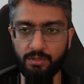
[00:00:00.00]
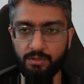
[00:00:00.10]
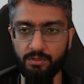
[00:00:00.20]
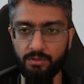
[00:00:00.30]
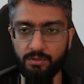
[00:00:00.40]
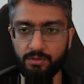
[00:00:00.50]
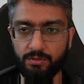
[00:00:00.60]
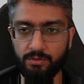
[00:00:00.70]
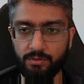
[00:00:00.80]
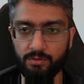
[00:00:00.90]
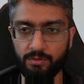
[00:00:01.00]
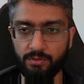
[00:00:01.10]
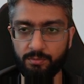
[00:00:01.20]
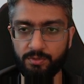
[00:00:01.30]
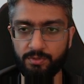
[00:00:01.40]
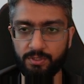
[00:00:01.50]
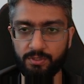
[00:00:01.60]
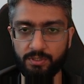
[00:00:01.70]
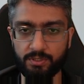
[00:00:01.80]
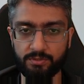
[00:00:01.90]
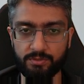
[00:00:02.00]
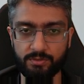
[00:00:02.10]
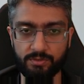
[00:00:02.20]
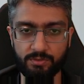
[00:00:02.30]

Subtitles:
arbitrary text.